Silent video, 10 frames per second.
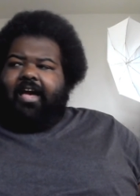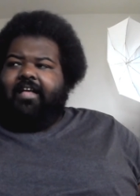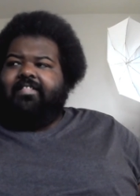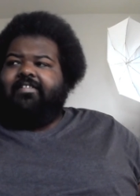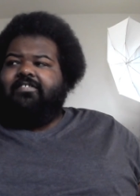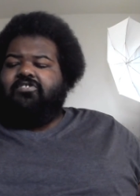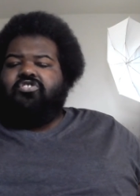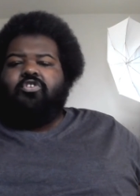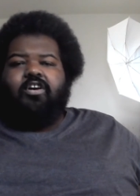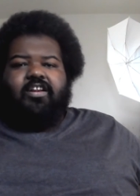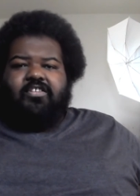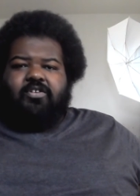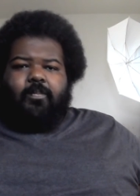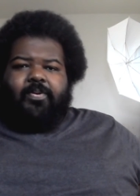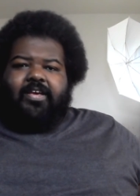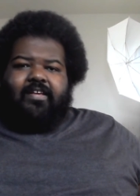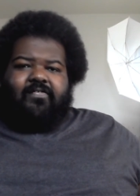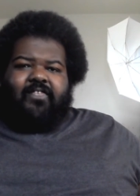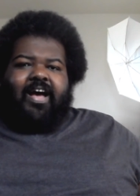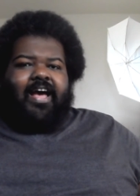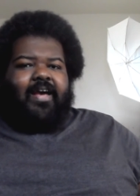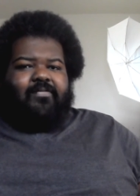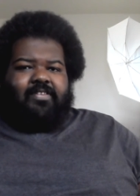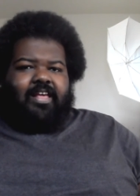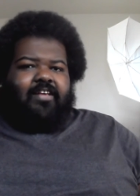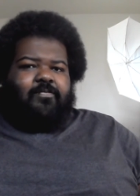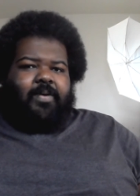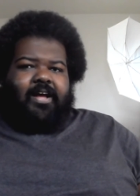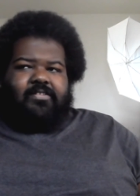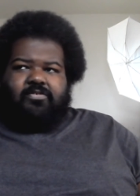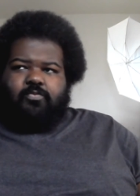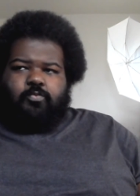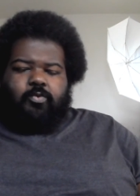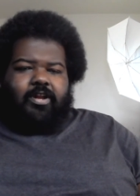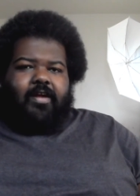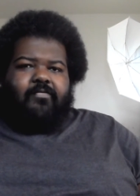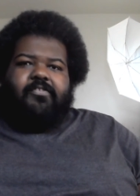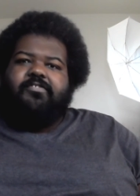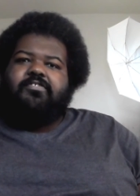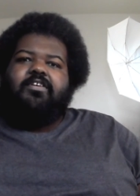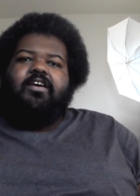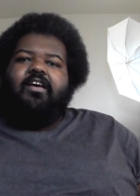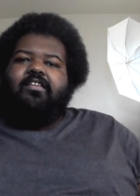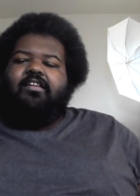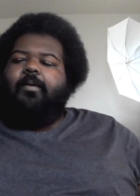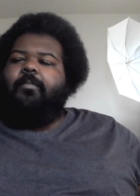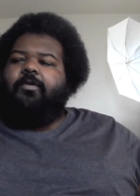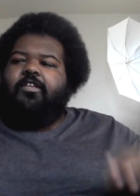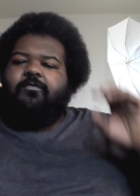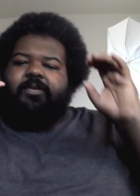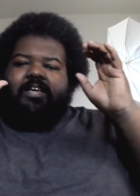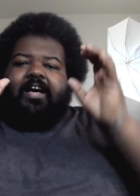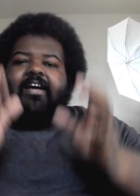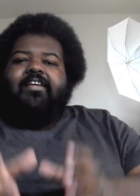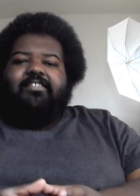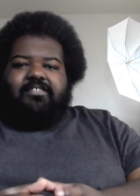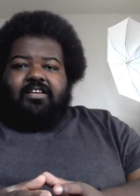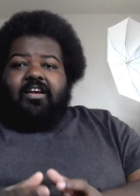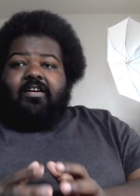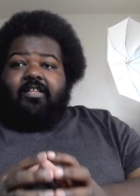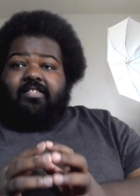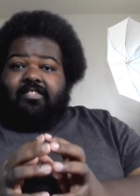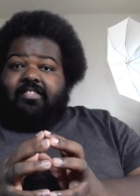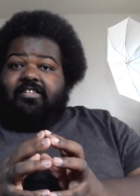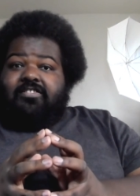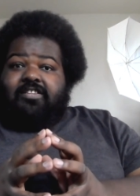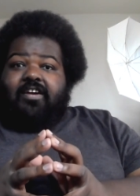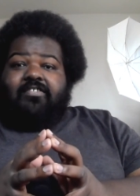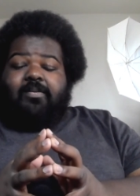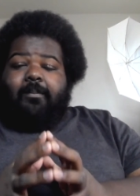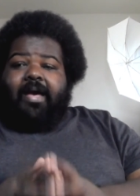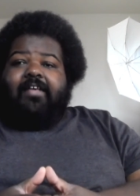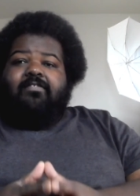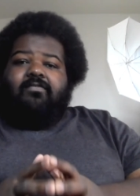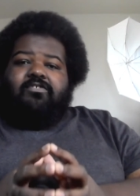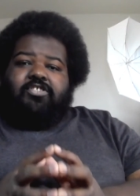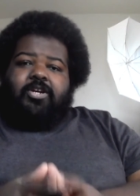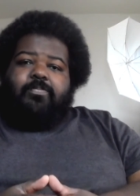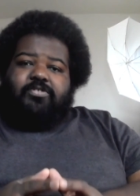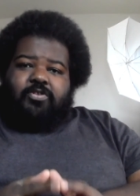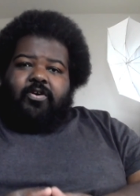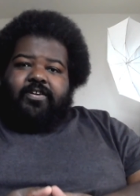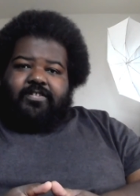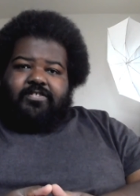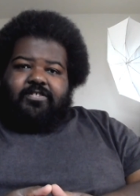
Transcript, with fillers: and there's a shortage on P S fives and Xbox whatever's, you know, is because the, there's a massive chip shortage,